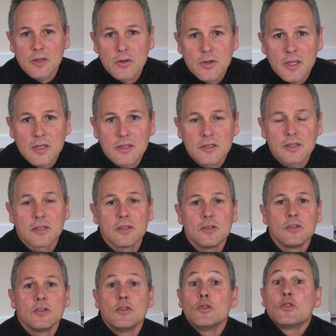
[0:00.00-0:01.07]
Yoga
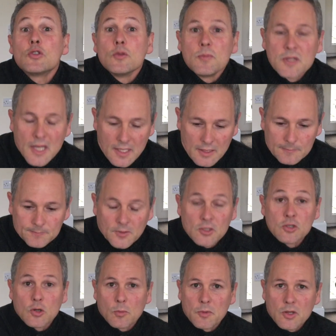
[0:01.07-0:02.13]
YouTube channel,
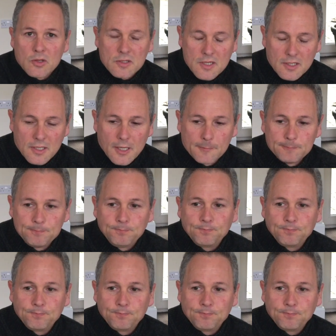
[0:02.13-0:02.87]
anshomayoga.com.